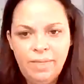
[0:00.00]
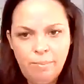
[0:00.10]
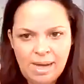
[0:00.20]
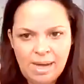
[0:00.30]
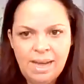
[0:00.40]
the
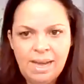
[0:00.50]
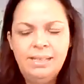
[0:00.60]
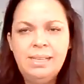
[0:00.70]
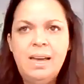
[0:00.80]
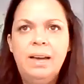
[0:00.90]
mind
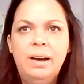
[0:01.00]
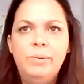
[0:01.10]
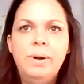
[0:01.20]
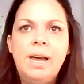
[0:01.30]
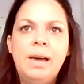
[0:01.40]
down
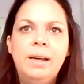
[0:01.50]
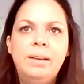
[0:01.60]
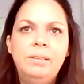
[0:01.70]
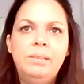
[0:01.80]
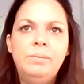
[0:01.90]

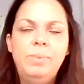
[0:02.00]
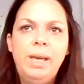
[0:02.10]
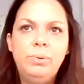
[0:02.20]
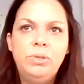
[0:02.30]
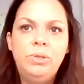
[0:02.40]
and be
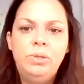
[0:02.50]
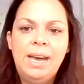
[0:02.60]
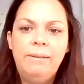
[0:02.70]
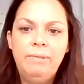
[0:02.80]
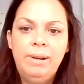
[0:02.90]
able to
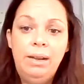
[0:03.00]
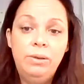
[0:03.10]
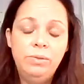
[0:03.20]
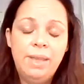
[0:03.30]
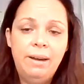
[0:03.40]
have a really
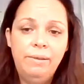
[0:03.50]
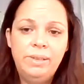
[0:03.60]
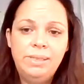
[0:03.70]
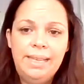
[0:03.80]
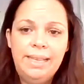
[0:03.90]
good,
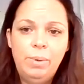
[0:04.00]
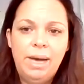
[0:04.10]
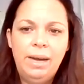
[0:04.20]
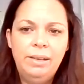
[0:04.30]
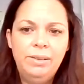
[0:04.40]
healthy sleep
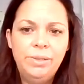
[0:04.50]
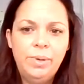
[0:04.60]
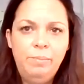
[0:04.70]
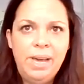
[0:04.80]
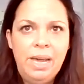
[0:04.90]
pattern. So
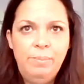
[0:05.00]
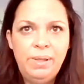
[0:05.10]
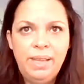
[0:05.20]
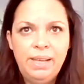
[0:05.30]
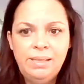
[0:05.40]
it may be
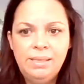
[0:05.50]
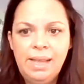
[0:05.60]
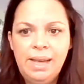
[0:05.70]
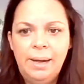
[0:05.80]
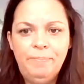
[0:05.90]
things
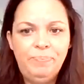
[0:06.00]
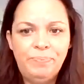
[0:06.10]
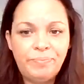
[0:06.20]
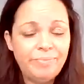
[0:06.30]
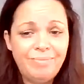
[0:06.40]
like,
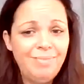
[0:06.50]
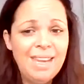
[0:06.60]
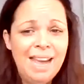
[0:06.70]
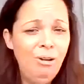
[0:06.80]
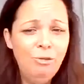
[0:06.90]

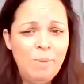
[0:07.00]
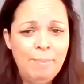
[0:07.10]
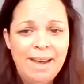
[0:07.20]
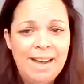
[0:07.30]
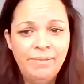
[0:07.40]
I love
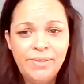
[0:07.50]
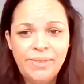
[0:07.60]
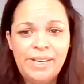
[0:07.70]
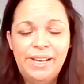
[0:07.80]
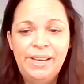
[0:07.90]
my
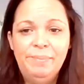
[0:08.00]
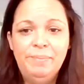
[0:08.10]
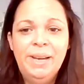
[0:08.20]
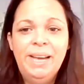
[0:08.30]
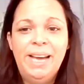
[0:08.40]
baths.
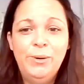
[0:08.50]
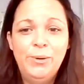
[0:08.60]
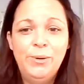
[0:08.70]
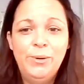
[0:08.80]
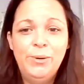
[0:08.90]
I
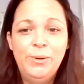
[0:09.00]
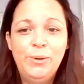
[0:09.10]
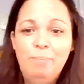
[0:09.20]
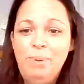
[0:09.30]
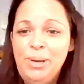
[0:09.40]
call them
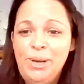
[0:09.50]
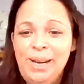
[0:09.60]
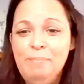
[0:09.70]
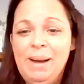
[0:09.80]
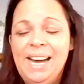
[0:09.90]
bum burning
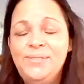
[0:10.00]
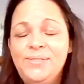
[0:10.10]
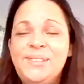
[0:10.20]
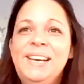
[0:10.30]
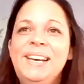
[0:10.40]
baths.
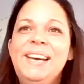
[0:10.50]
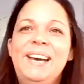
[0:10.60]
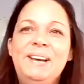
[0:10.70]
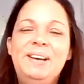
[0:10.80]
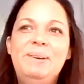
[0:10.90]

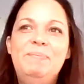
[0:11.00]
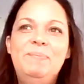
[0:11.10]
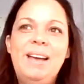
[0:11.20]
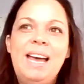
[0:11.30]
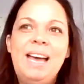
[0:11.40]

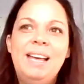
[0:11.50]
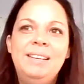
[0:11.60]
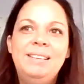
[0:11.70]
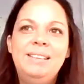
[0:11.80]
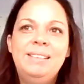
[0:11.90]

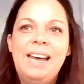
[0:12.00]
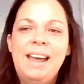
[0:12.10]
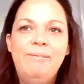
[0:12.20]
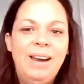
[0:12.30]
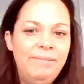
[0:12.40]
And I
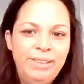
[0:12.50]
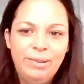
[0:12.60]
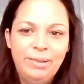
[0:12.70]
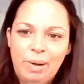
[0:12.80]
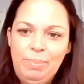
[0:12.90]
have lavender
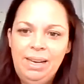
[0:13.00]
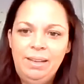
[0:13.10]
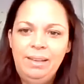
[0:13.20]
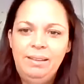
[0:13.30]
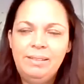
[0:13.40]
on my
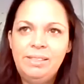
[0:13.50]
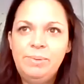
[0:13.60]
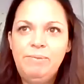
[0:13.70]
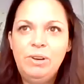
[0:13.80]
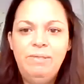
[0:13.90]
pillow. So
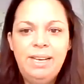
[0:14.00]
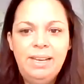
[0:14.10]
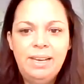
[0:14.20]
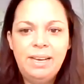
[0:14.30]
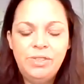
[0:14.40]
I've got a really
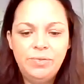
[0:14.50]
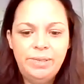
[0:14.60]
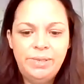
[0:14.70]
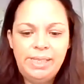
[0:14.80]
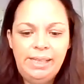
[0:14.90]
nice
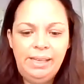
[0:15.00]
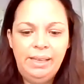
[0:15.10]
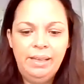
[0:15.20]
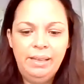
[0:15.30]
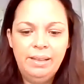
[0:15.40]

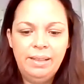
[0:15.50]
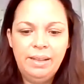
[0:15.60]
routine.